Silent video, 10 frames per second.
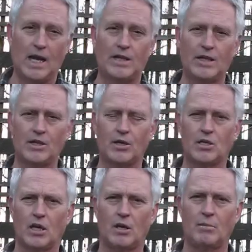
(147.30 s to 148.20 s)
And then
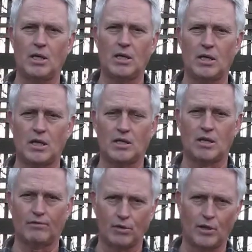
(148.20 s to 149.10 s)
there's going to be a
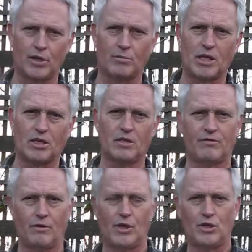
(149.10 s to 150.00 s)
set of learning objectives
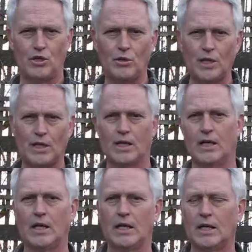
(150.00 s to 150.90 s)
for each unit,
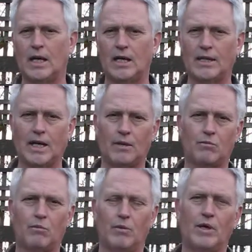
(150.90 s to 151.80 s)
and that
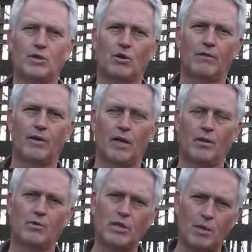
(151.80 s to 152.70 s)
is sort
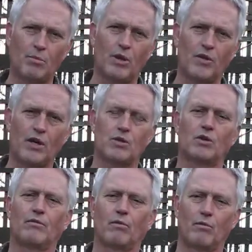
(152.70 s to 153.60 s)
of the reason I put it there is
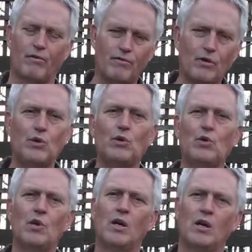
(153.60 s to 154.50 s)
sort of a
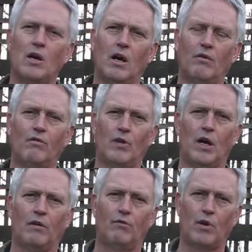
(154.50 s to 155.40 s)
review
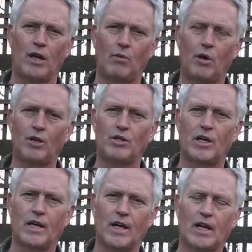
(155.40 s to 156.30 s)
of what I wanted you
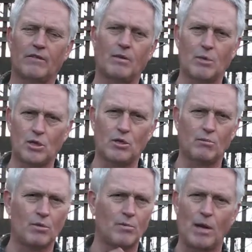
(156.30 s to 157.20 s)
to get out of it, but
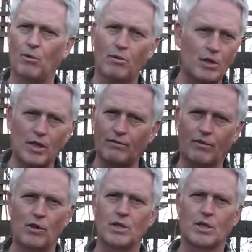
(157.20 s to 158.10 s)
you might want to read that
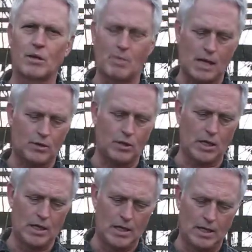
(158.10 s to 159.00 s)
first, come back to
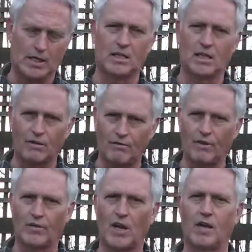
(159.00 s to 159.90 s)
it. That's like the
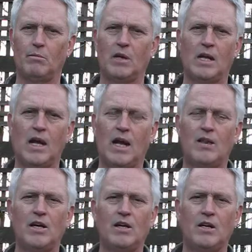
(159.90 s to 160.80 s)
5th item.
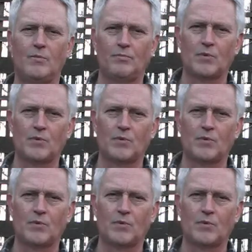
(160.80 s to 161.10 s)
And then